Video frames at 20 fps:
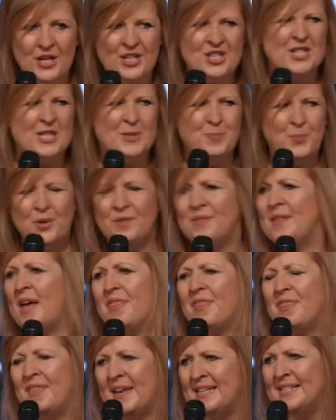to just put
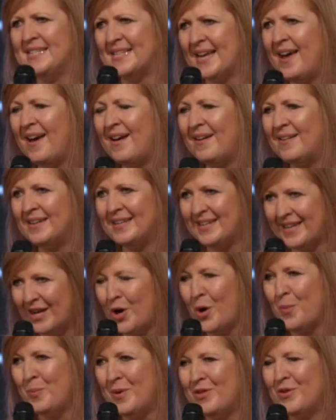that thing down and get
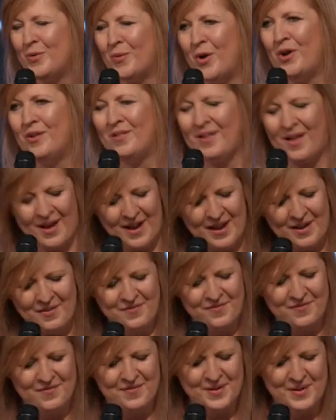on with your own
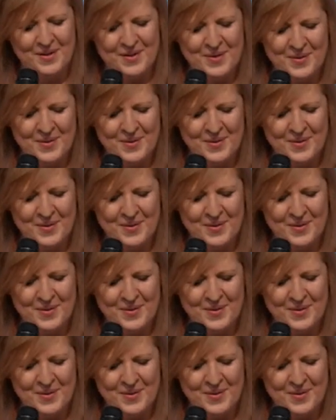life.